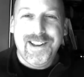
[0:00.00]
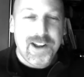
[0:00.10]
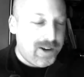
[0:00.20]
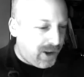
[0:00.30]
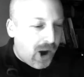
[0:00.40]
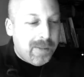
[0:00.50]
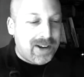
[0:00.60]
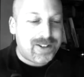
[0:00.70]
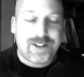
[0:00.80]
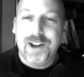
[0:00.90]
in
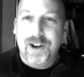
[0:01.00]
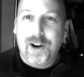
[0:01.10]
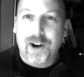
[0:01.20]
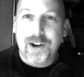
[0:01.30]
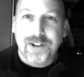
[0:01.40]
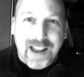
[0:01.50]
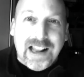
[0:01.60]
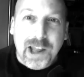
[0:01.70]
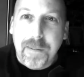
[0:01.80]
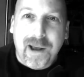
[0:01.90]
comments on a
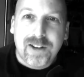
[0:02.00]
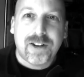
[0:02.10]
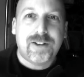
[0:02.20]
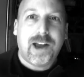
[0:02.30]
daily basis.